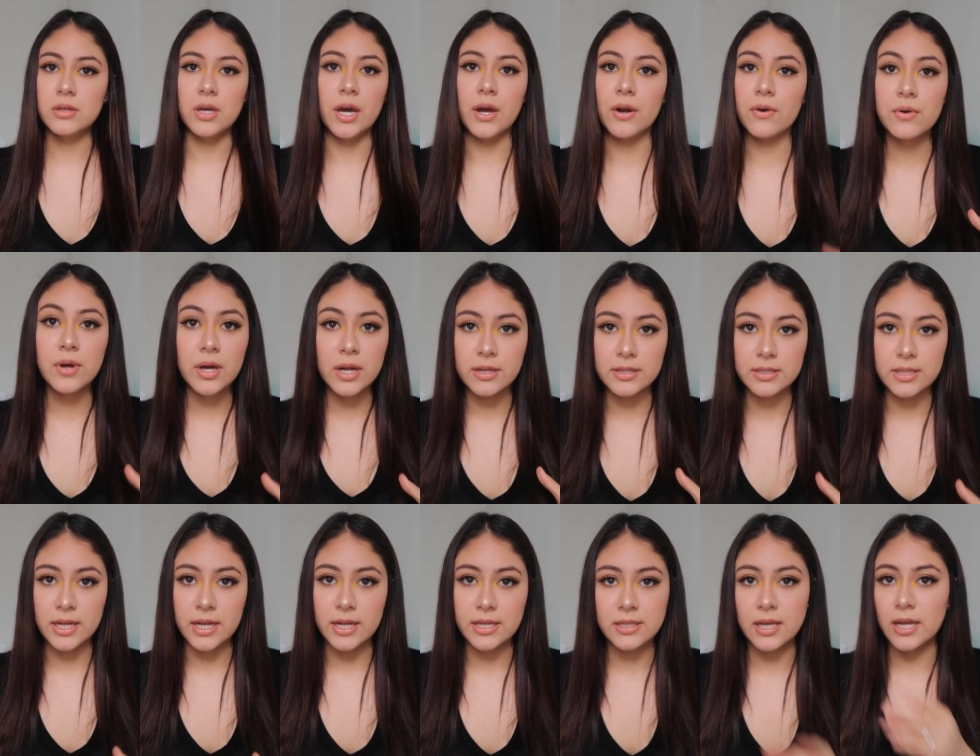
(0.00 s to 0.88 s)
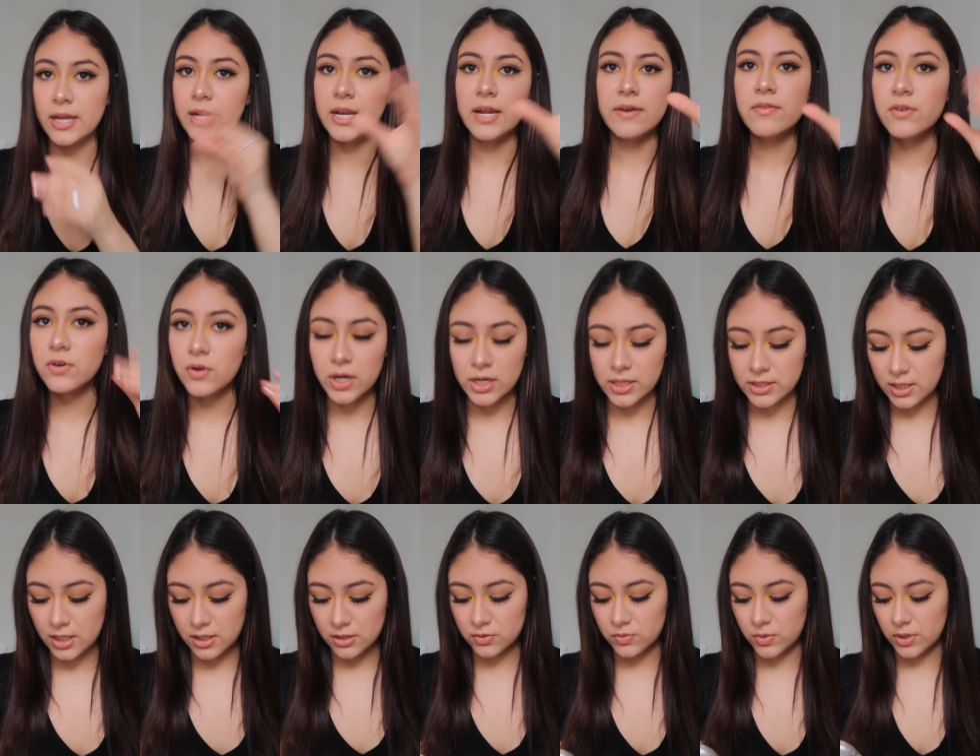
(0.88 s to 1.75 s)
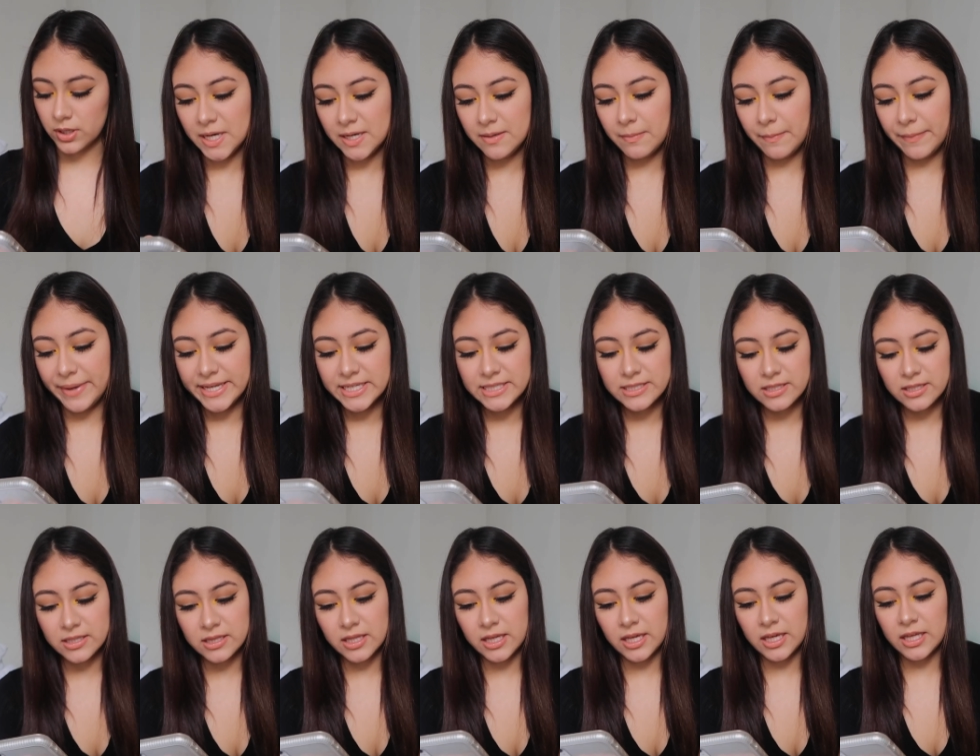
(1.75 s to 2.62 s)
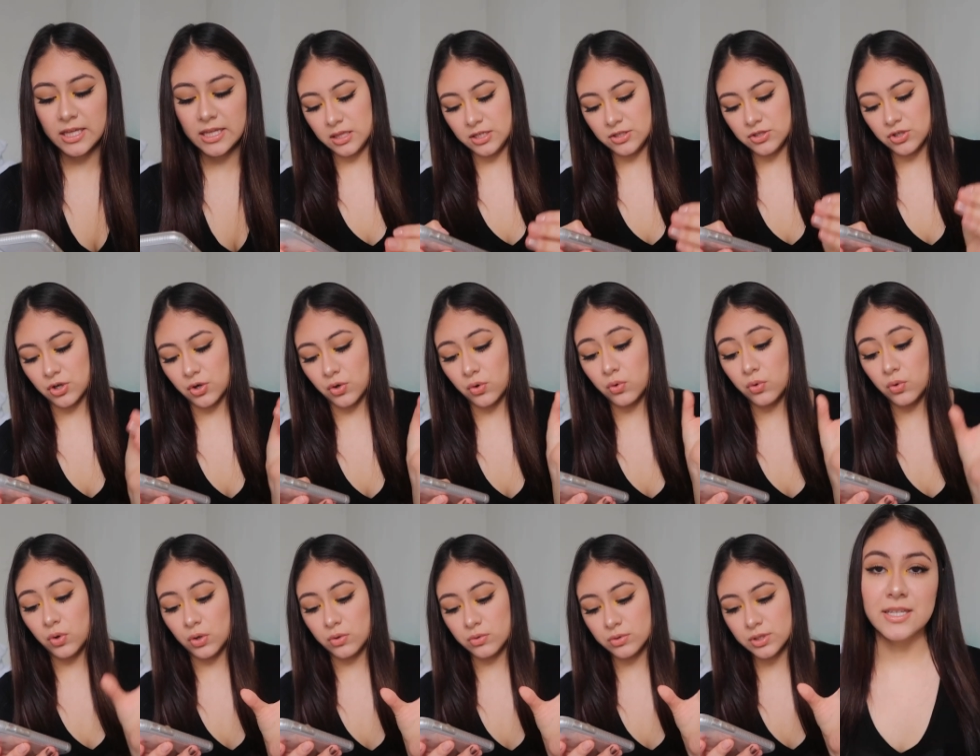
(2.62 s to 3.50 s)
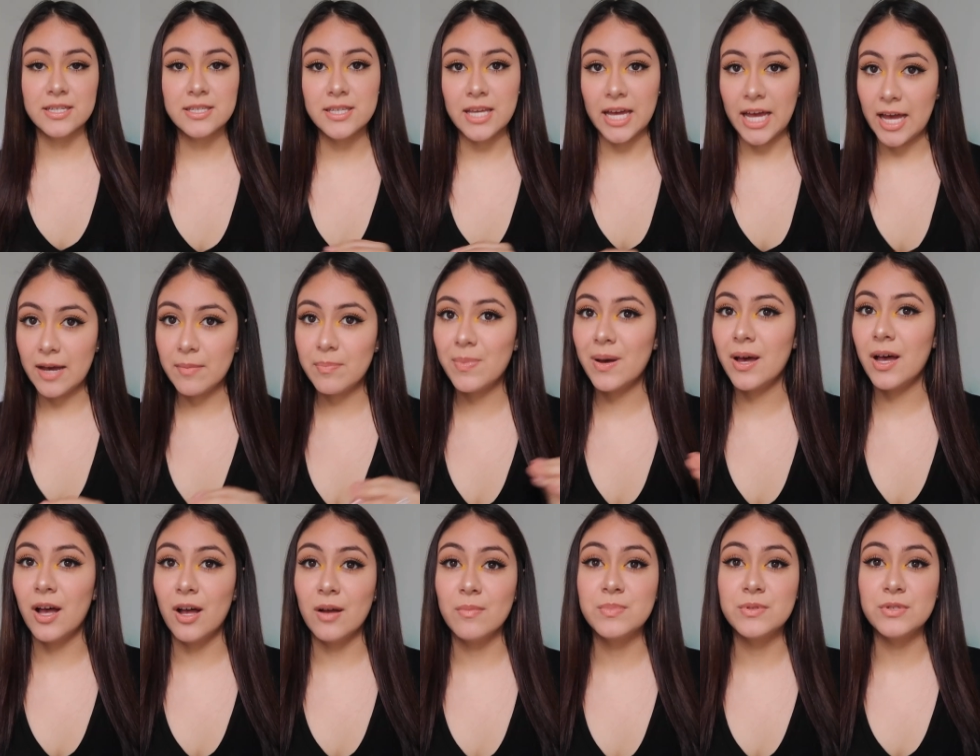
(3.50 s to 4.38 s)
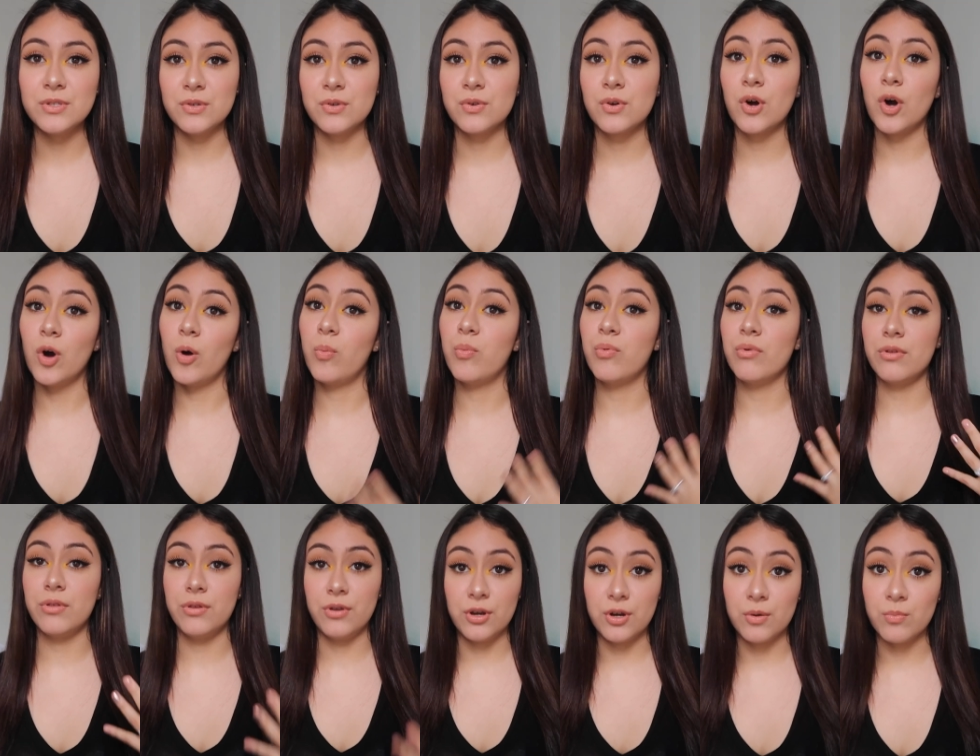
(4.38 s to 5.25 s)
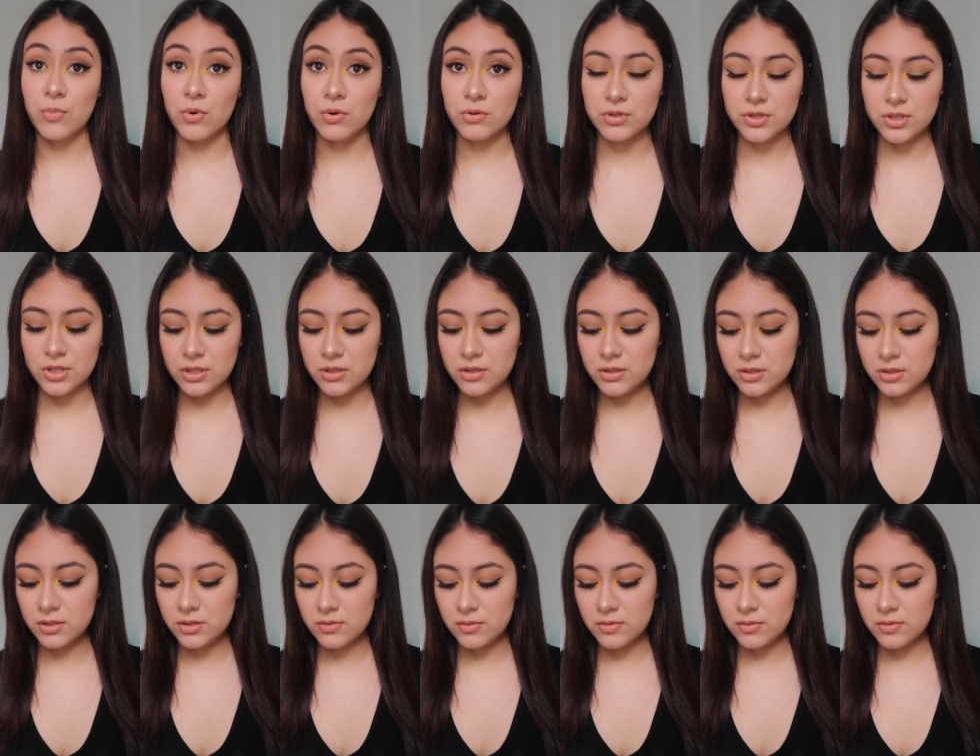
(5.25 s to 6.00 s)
I don't know how to say this. I never know how to say this word. But basically, these are quotes. This app helps you cope with your emotions